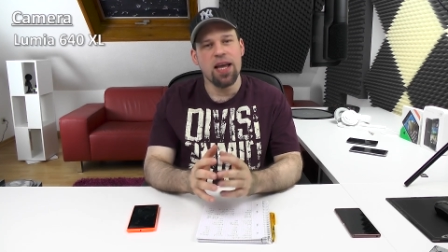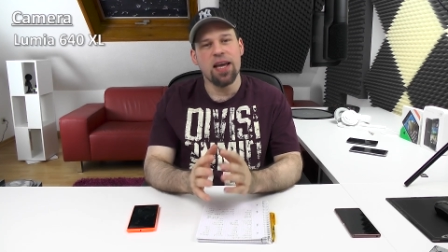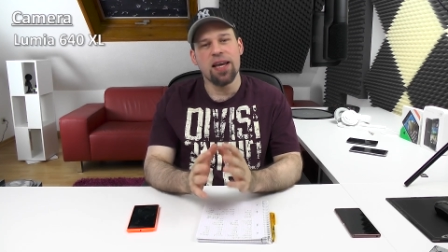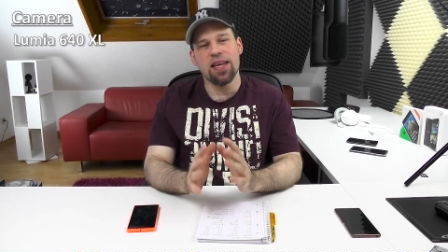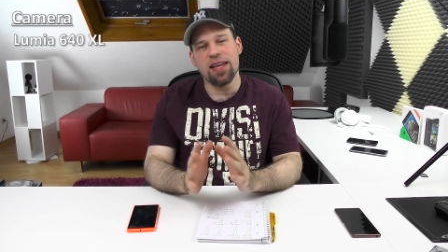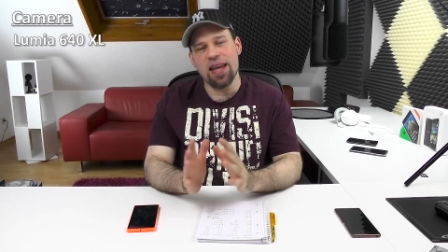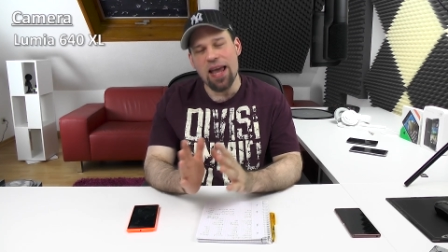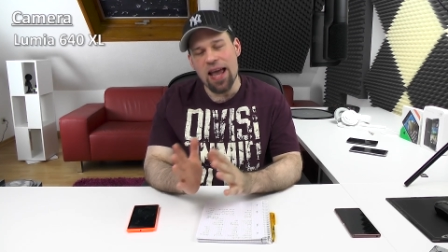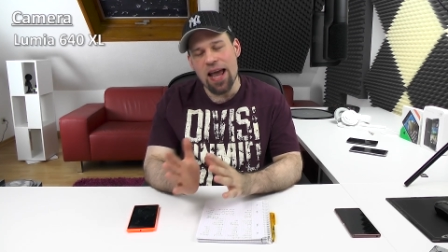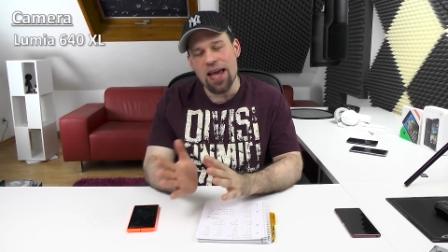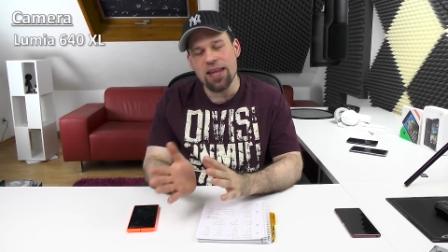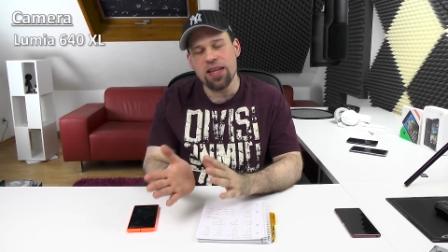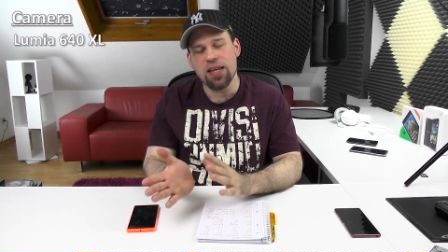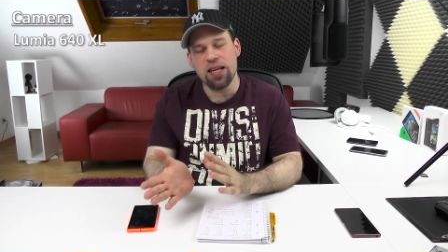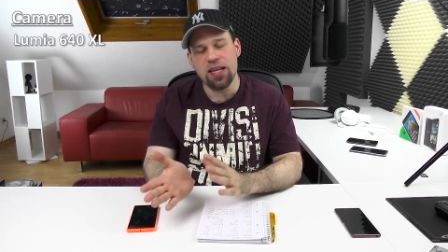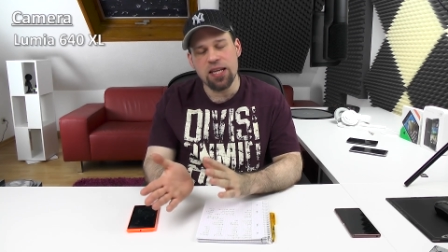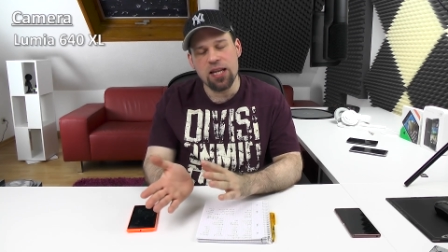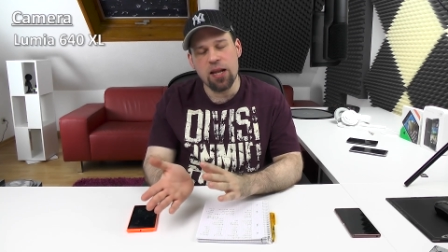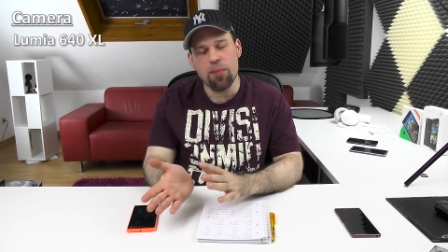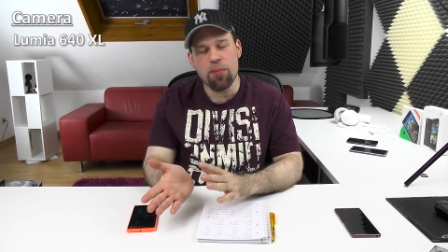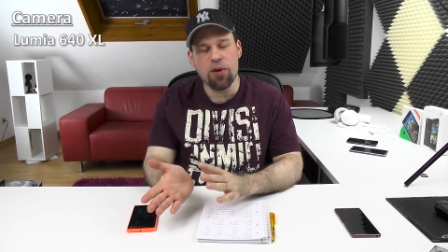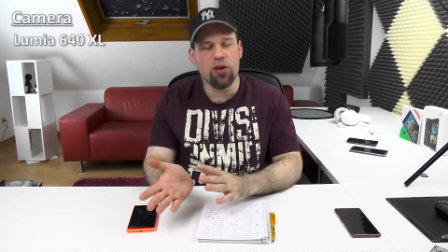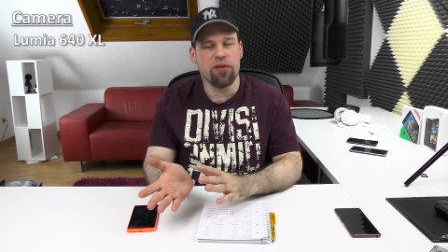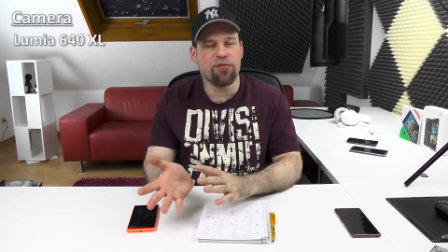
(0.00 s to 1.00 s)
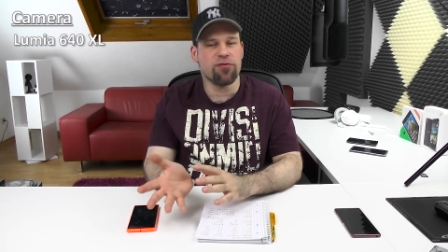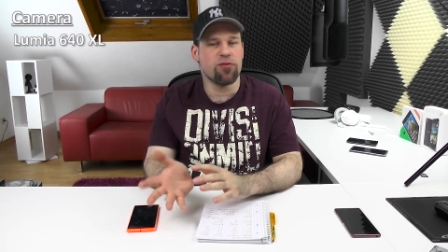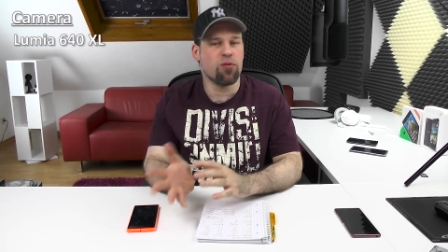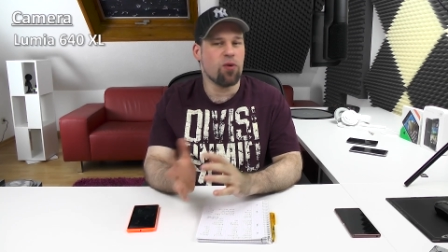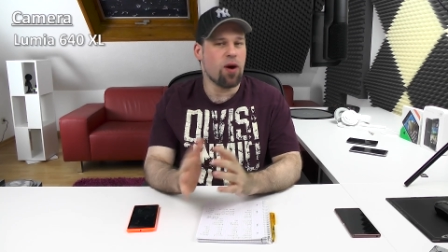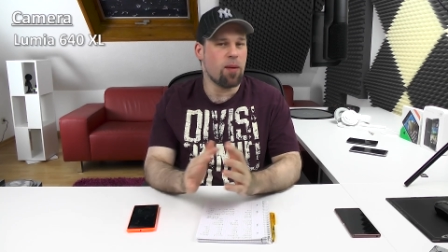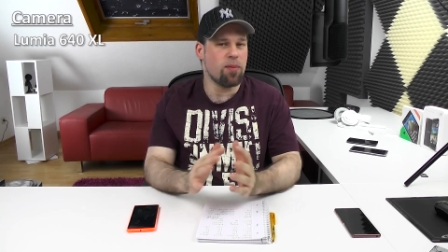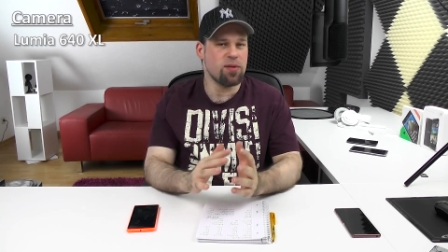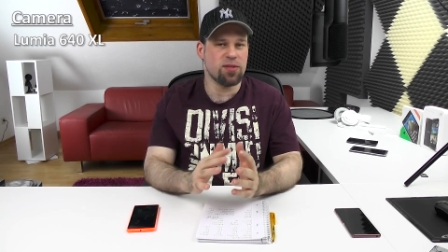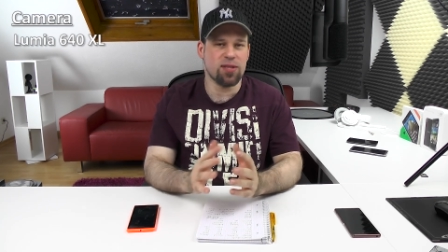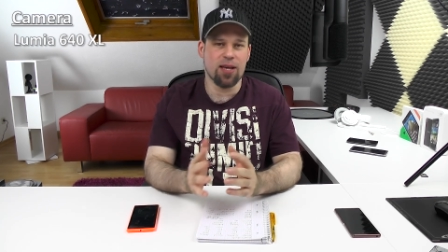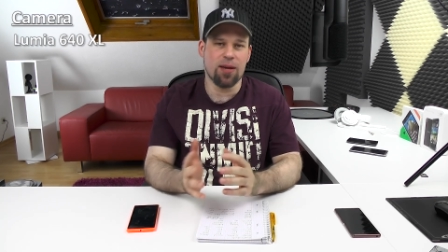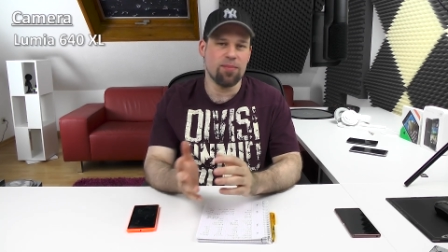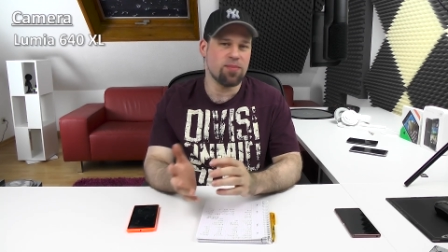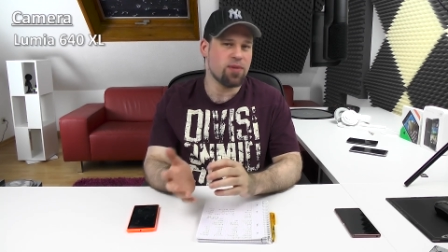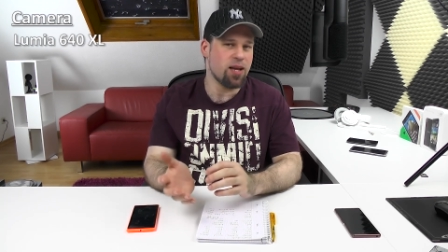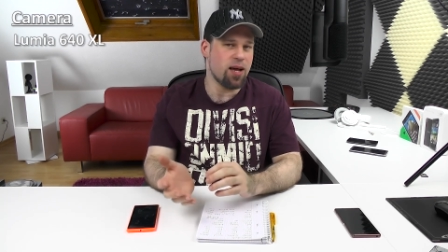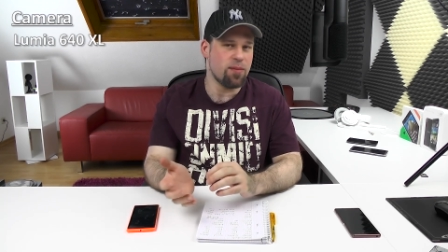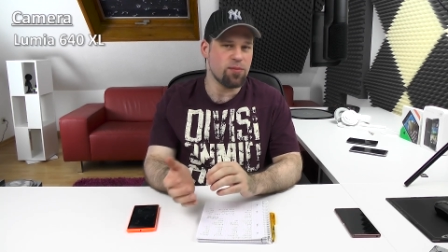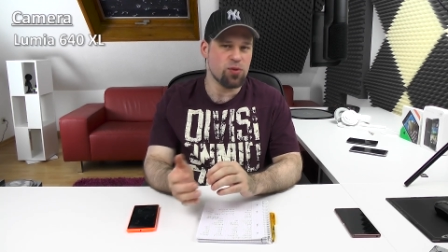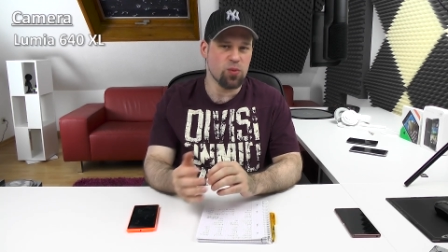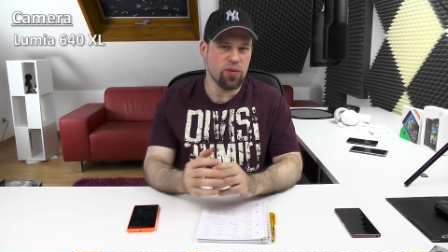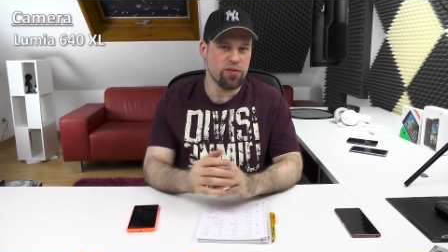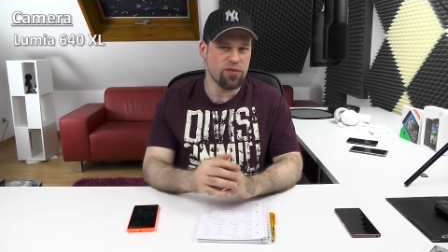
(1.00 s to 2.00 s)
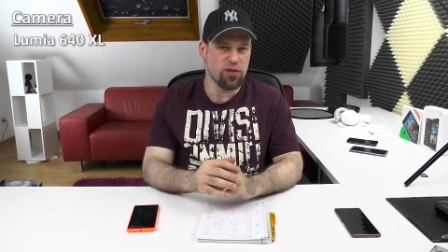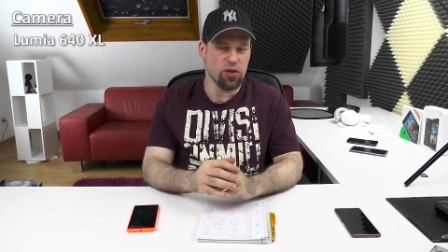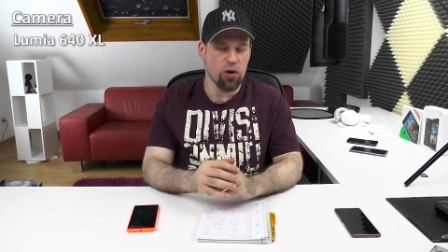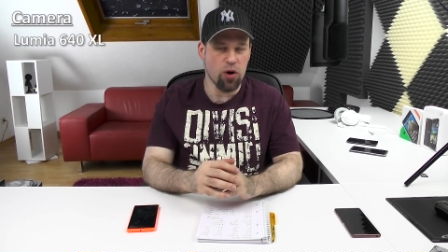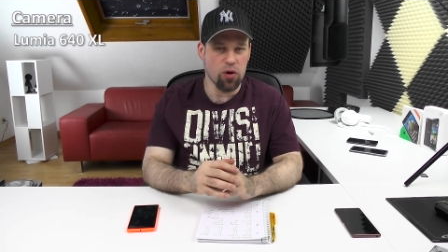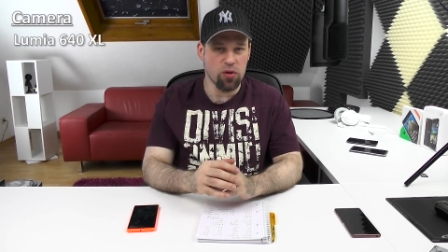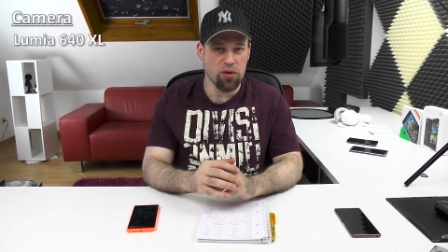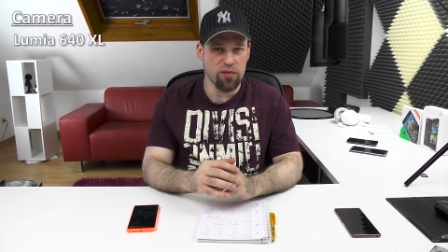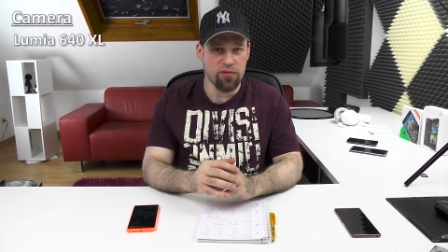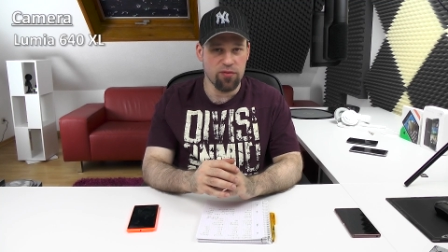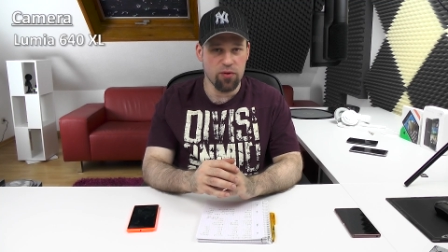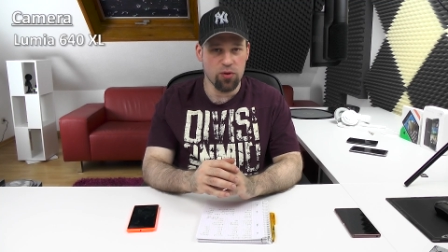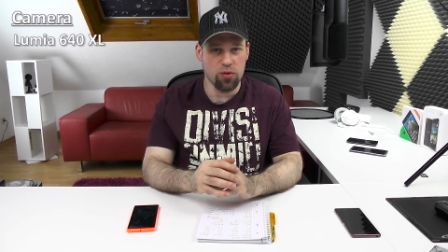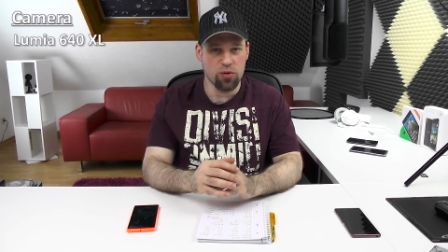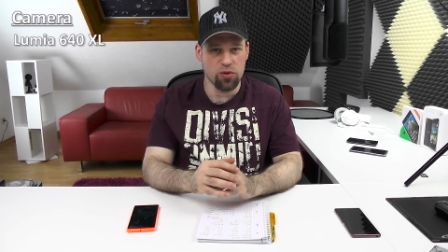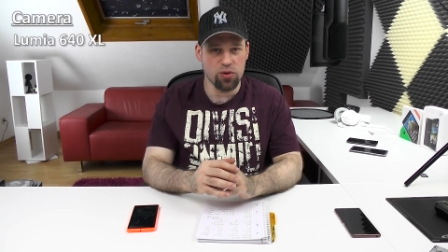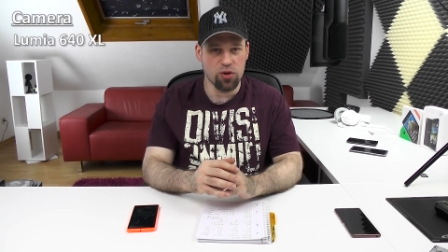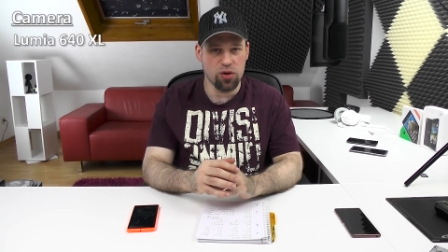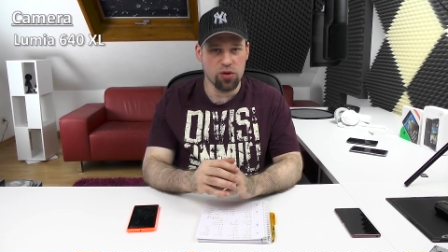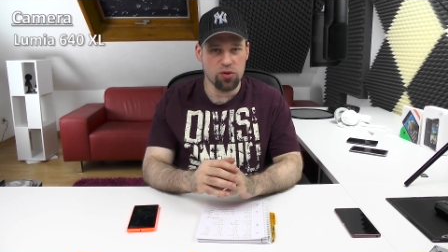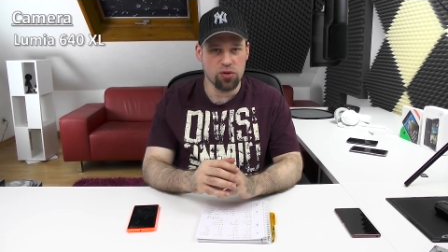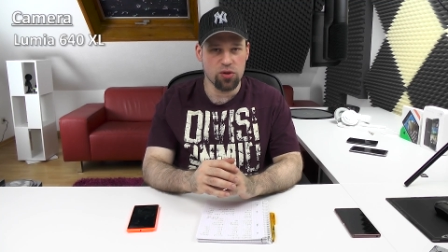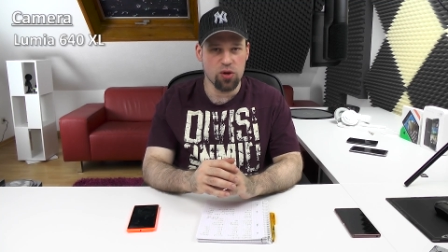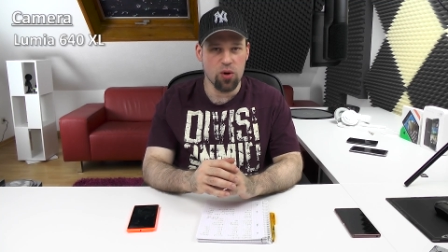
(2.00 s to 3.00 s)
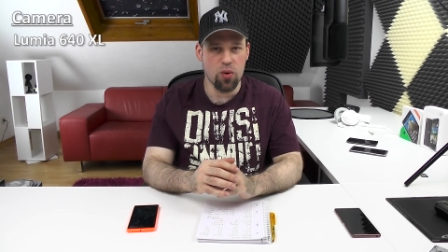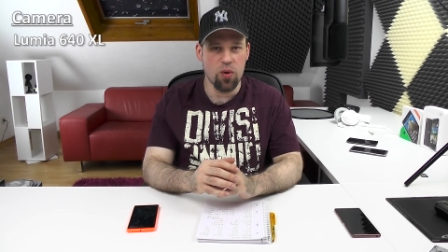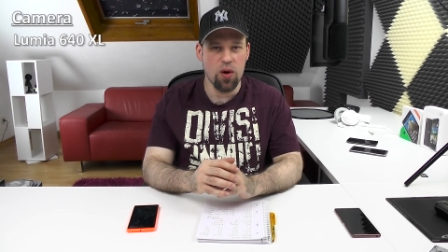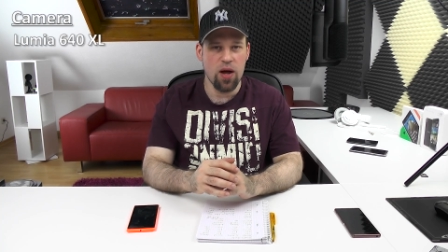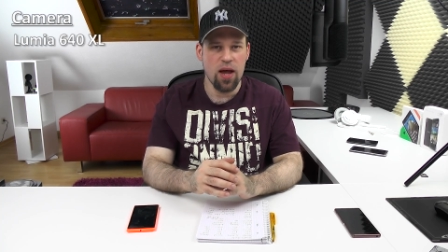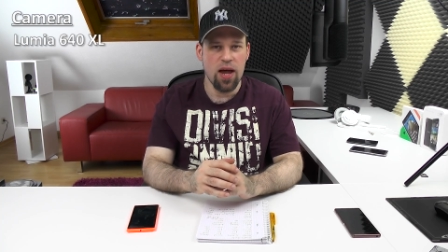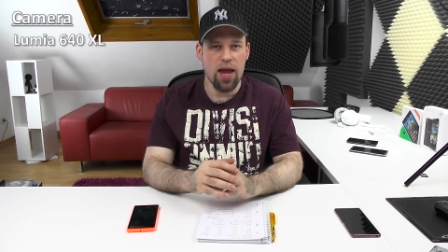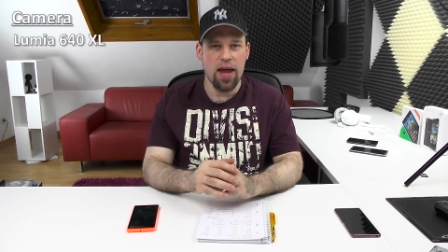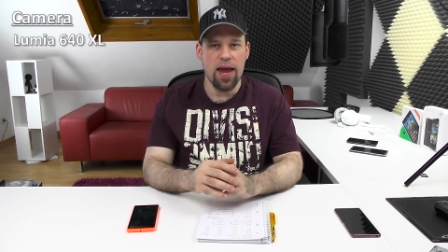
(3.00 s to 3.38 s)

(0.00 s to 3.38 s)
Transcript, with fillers: It had a little bit of trouble sometimes with the autofocus or so,